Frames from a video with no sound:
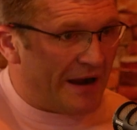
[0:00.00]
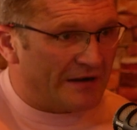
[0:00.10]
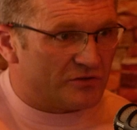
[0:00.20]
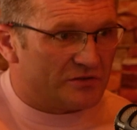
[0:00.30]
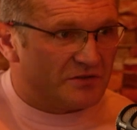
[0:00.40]
the
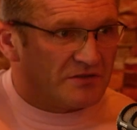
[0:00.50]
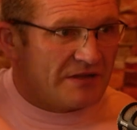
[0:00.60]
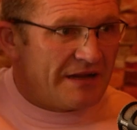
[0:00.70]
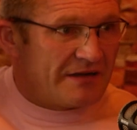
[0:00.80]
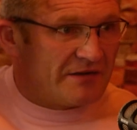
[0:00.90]
patterns,
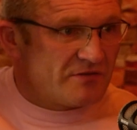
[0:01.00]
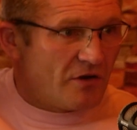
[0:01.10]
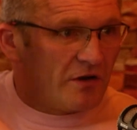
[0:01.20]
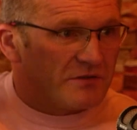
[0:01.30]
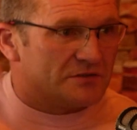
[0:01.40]
the negative
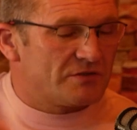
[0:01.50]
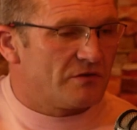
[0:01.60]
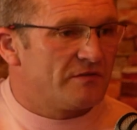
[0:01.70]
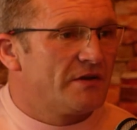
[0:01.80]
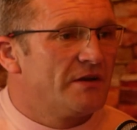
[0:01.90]
thoughts and
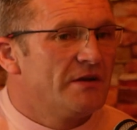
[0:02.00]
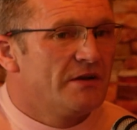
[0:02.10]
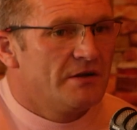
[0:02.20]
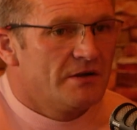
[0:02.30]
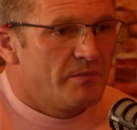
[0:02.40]
stuff.
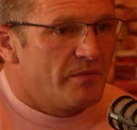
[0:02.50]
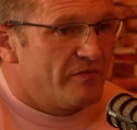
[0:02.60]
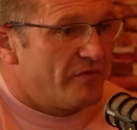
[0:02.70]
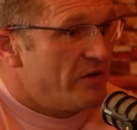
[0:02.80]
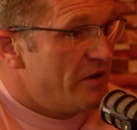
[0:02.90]

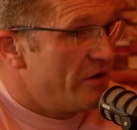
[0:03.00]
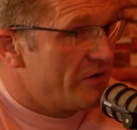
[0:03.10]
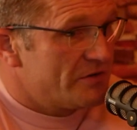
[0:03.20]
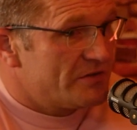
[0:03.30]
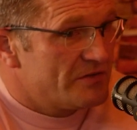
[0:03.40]
For
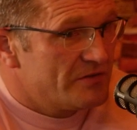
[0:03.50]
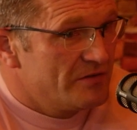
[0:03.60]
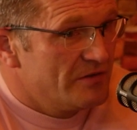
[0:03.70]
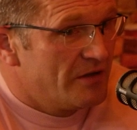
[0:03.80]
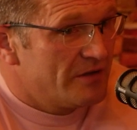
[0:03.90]
years,
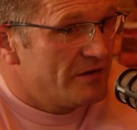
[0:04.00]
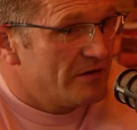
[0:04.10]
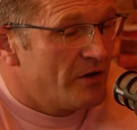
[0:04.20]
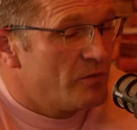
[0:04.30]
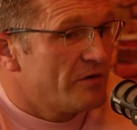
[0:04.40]

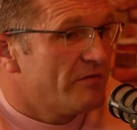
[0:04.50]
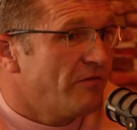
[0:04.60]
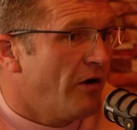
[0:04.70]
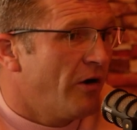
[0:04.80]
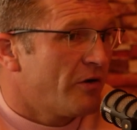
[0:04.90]
like, I would have
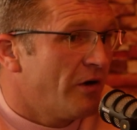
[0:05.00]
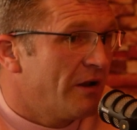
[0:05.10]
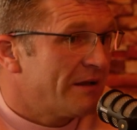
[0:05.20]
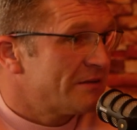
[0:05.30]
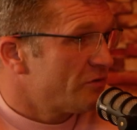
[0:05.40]
fought
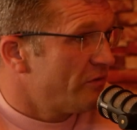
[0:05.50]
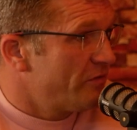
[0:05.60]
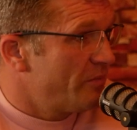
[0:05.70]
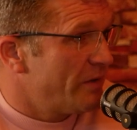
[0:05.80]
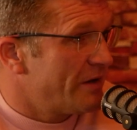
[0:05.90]
all that
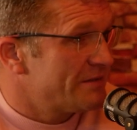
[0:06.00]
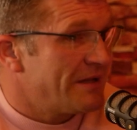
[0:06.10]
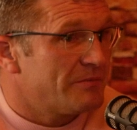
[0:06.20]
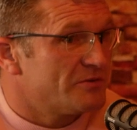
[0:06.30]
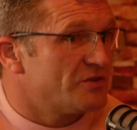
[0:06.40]
stuff because
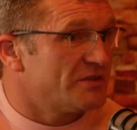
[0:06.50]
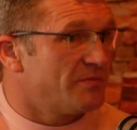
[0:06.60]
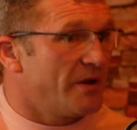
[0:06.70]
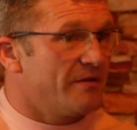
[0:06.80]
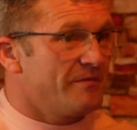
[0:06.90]
that was
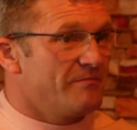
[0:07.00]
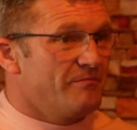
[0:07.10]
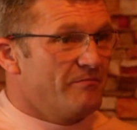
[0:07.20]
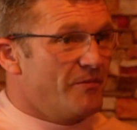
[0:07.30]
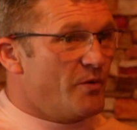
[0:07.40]
just my
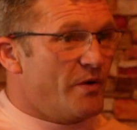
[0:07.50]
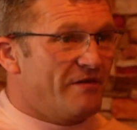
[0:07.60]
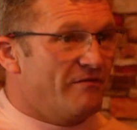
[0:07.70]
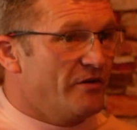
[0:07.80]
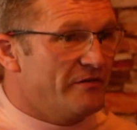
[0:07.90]
way
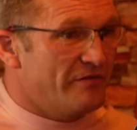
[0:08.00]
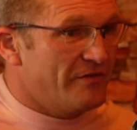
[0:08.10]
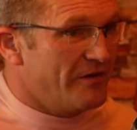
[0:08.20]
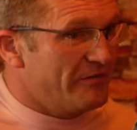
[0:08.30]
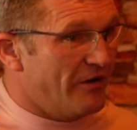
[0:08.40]
of
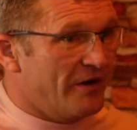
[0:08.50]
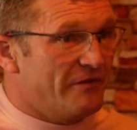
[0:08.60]
life. I